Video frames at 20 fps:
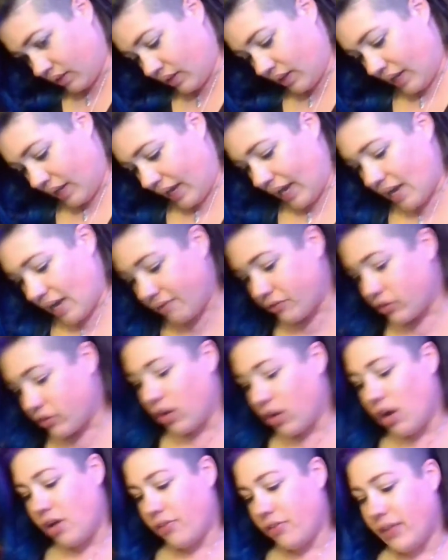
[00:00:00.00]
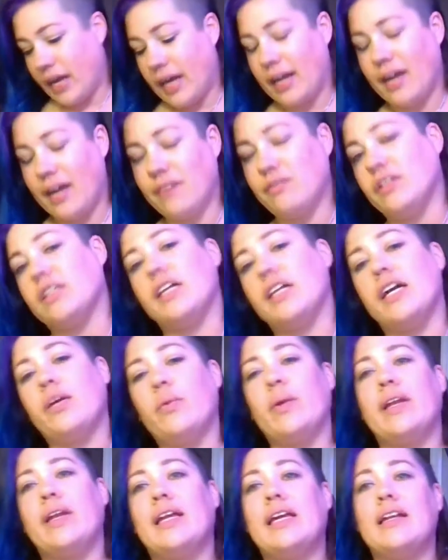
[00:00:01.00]
after all that, I feel like
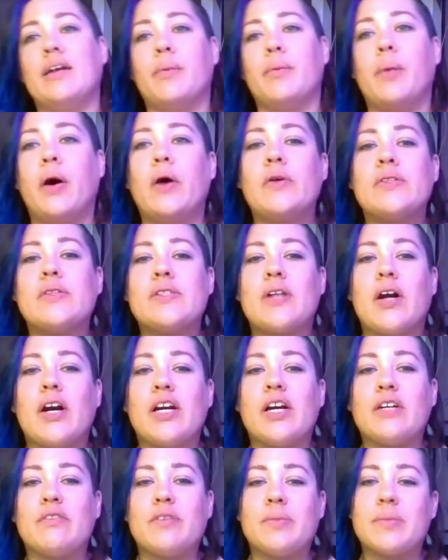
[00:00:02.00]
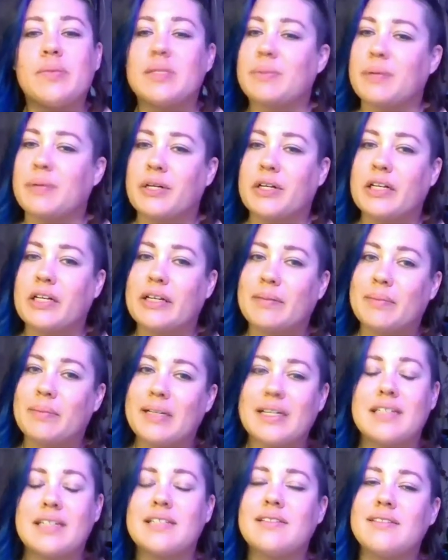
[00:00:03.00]
we need a postcard from Spirit
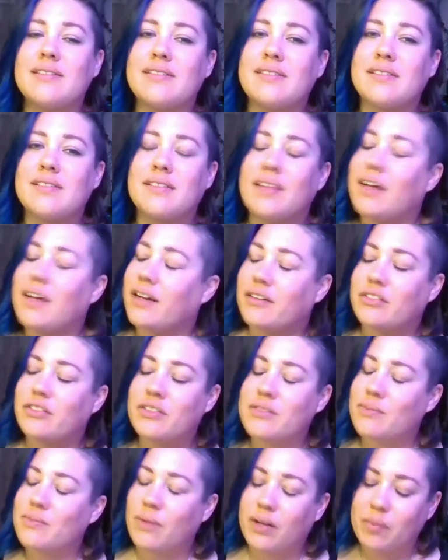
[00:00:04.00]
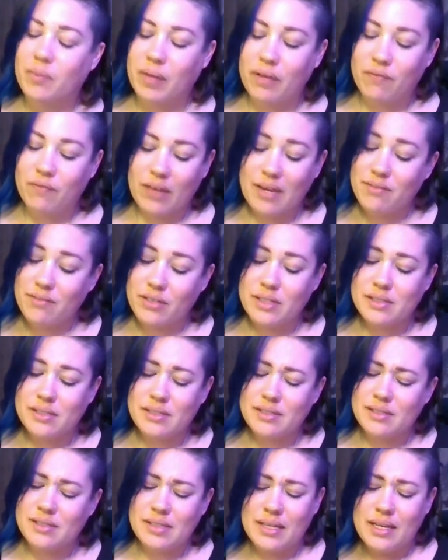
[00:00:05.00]
because they're just one of my
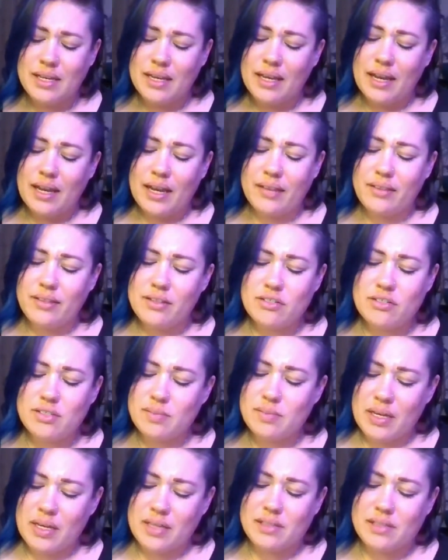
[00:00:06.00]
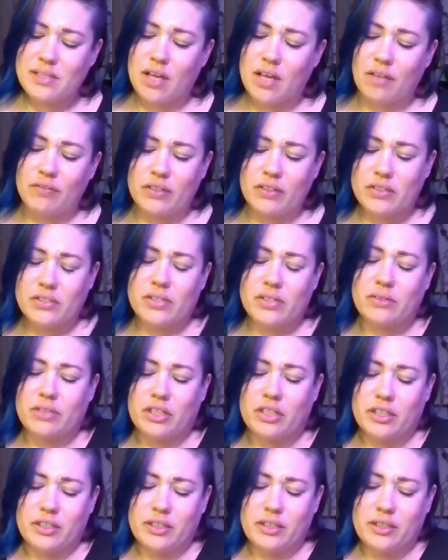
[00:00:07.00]
favorites and they just make us all feel so
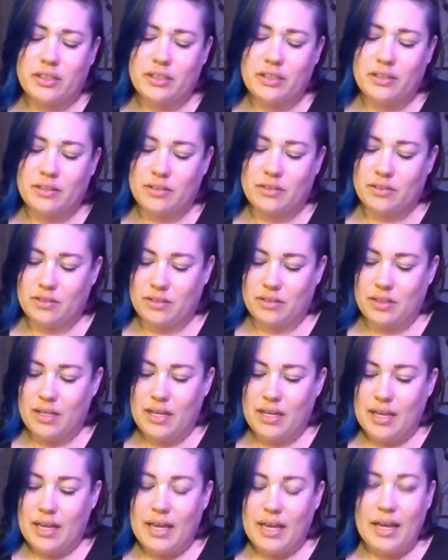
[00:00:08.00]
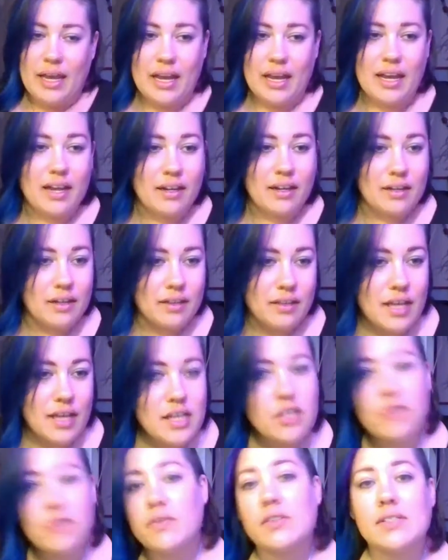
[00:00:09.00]
good. And
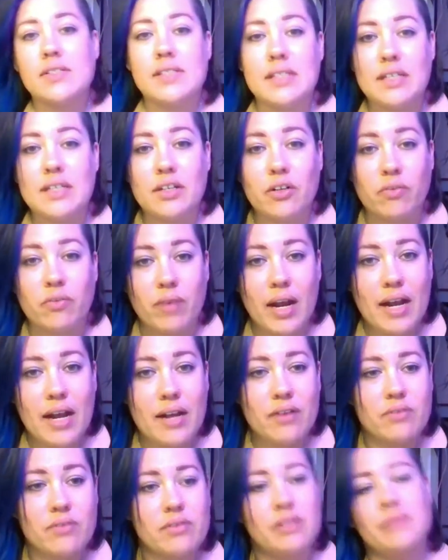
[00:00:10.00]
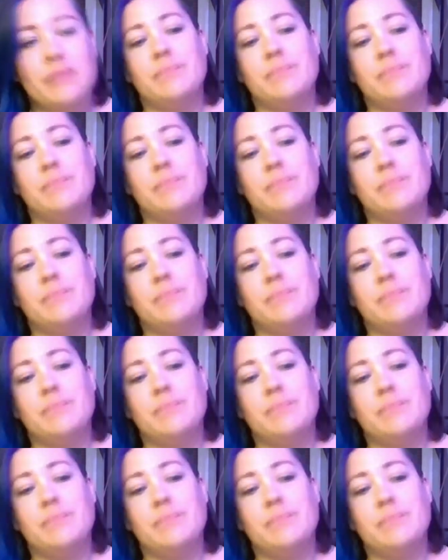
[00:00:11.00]
thank you for sticking around.